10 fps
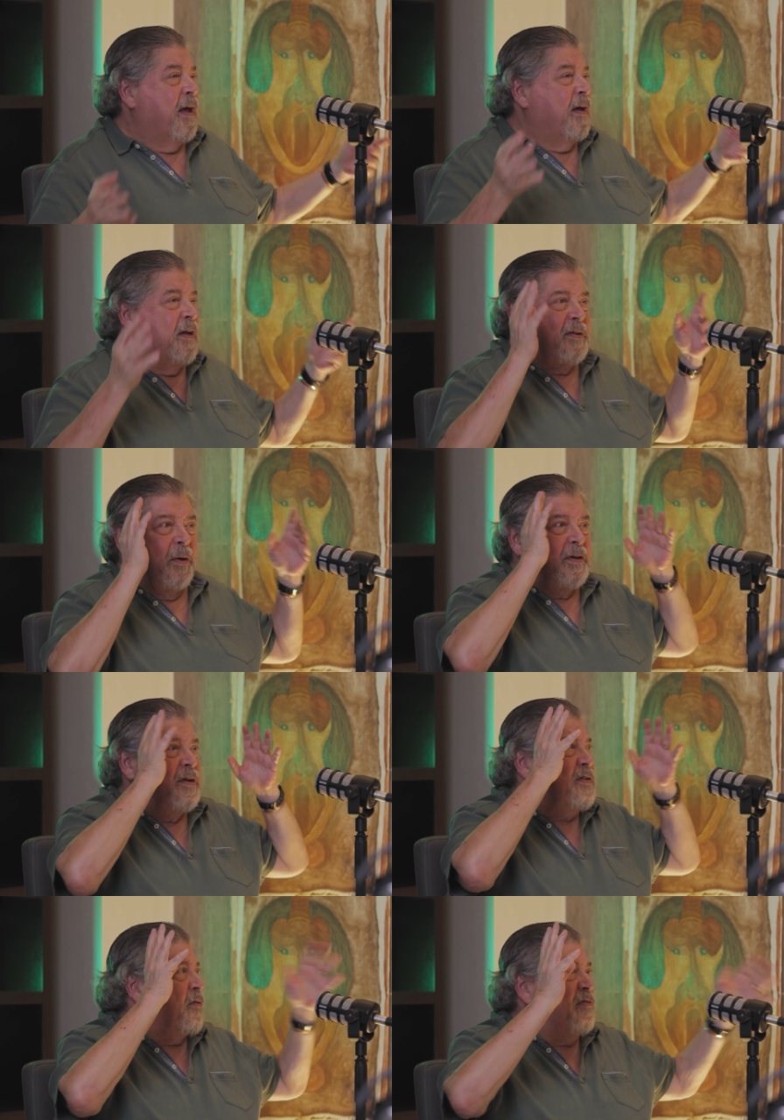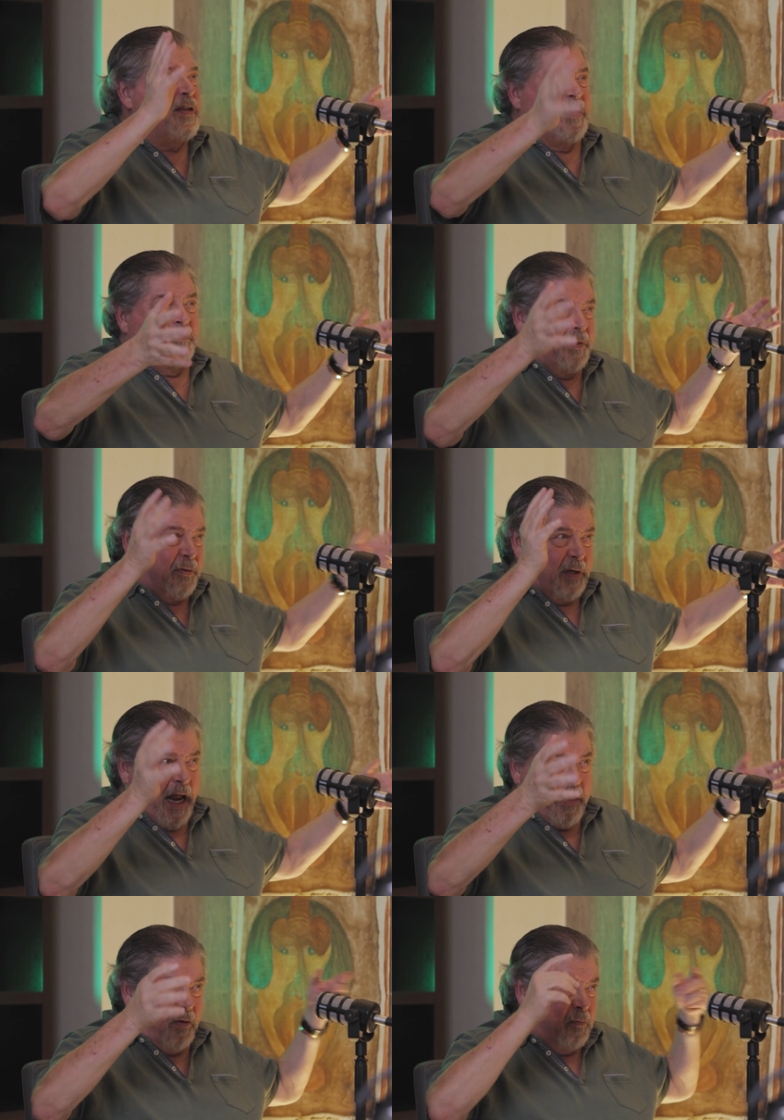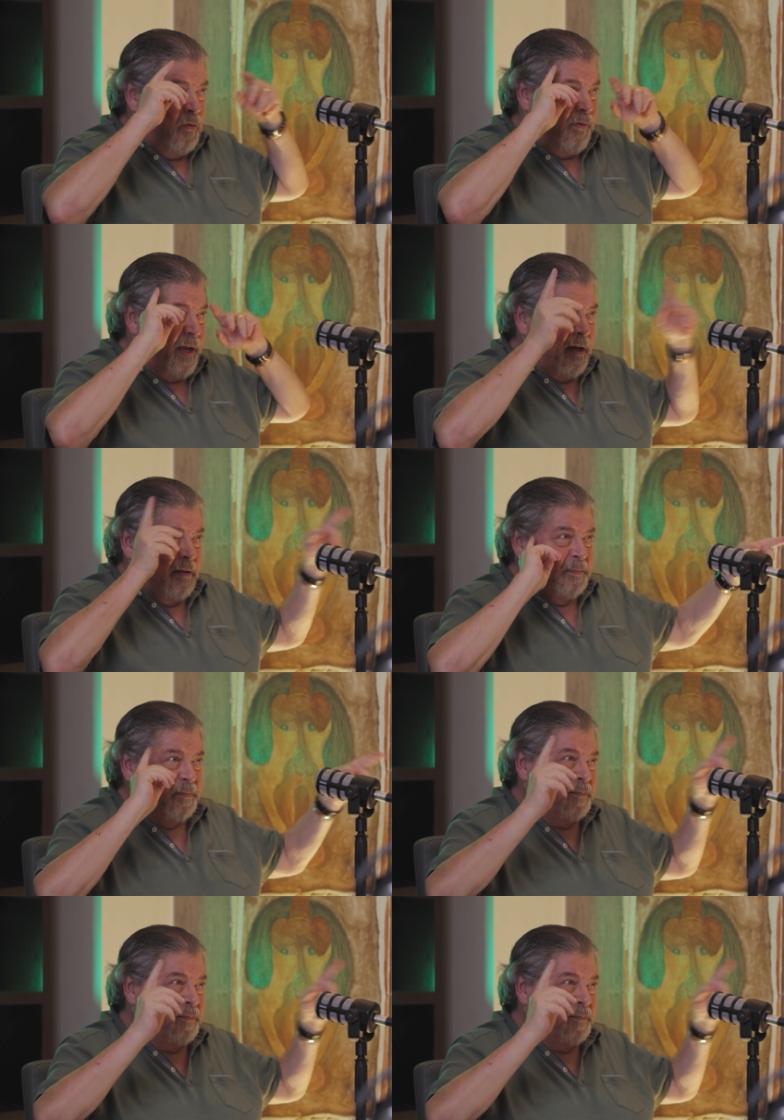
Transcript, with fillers: Mm. So there's a rhythm through that whole movie.